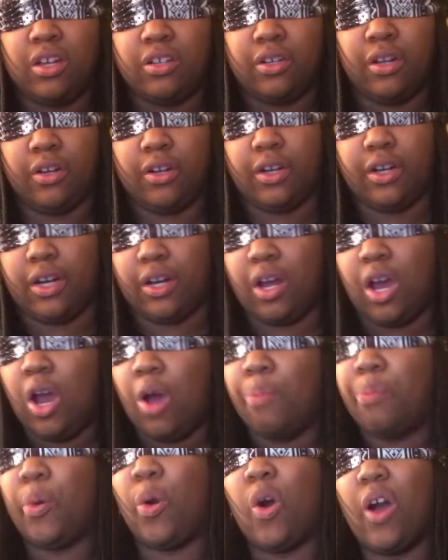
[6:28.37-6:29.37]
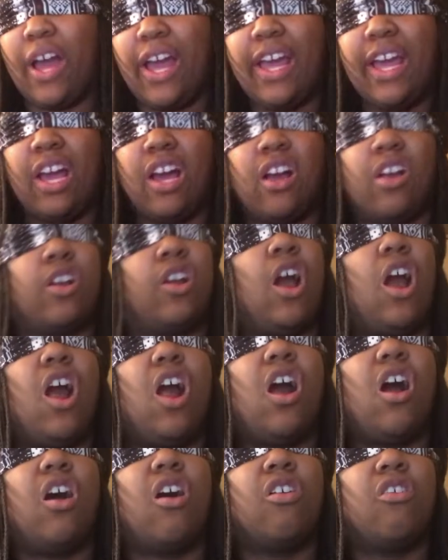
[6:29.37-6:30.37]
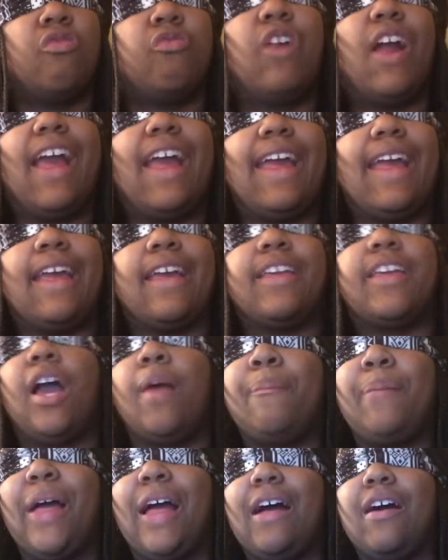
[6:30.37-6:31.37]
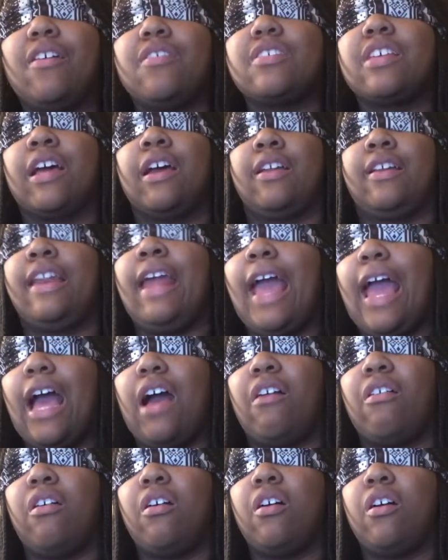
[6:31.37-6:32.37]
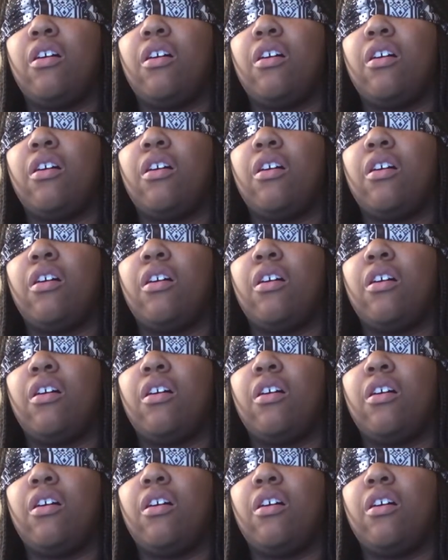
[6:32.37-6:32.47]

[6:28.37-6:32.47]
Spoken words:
No. Boy, girl, ring your bells now!